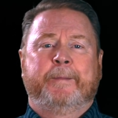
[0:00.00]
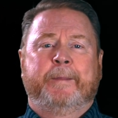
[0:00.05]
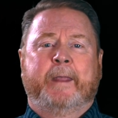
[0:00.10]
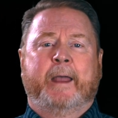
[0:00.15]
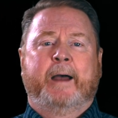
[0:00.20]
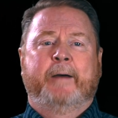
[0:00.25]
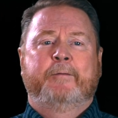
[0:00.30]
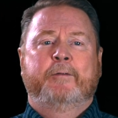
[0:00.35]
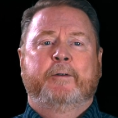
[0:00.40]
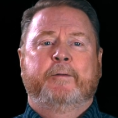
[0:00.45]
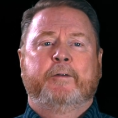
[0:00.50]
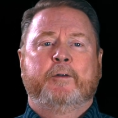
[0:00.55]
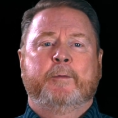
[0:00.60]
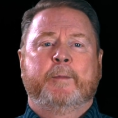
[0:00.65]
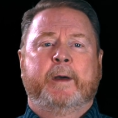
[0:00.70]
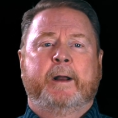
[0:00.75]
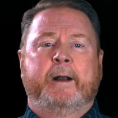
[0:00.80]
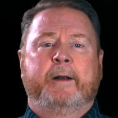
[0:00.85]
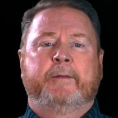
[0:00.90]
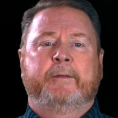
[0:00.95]
After a few
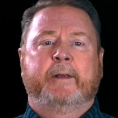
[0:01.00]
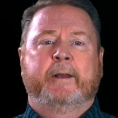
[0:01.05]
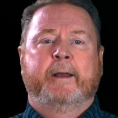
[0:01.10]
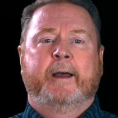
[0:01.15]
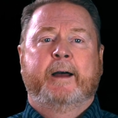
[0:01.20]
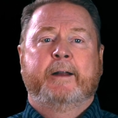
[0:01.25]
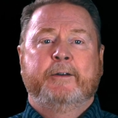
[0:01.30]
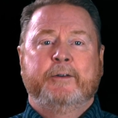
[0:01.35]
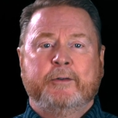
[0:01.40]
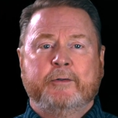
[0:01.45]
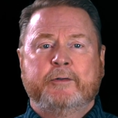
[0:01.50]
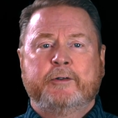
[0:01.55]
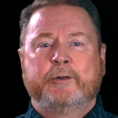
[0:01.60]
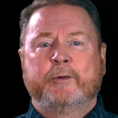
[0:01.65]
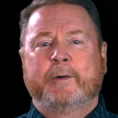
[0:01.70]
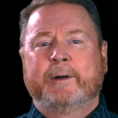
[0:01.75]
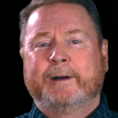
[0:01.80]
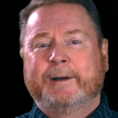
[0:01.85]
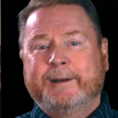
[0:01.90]
minutes, they got used to it a